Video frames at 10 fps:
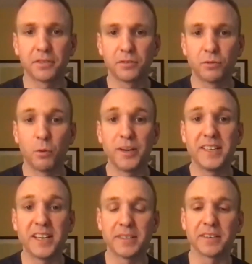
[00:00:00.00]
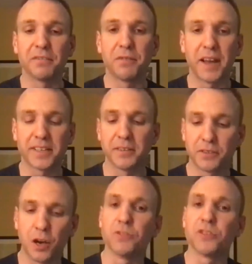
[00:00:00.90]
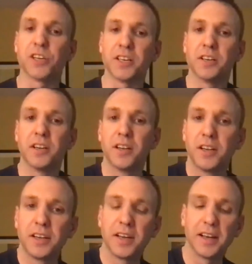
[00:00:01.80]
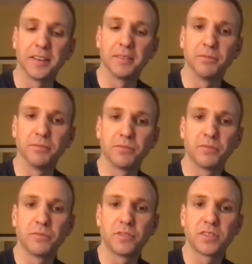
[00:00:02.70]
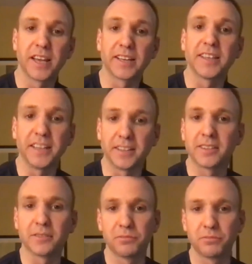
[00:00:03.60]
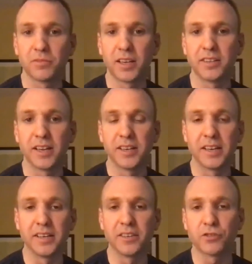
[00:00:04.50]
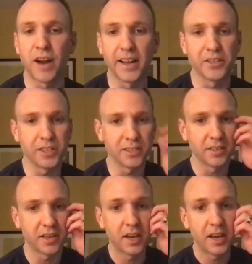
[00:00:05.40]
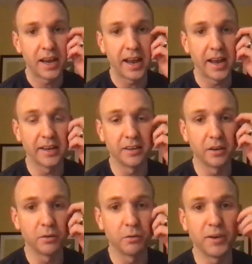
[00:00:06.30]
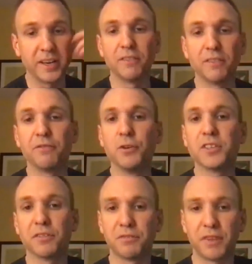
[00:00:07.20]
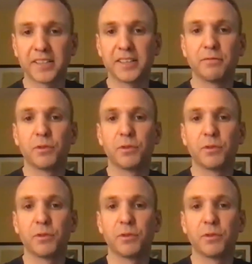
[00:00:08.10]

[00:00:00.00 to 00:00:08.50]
what we deem as effective coaching um, techniques and, and, and strategies. And we confuse effective with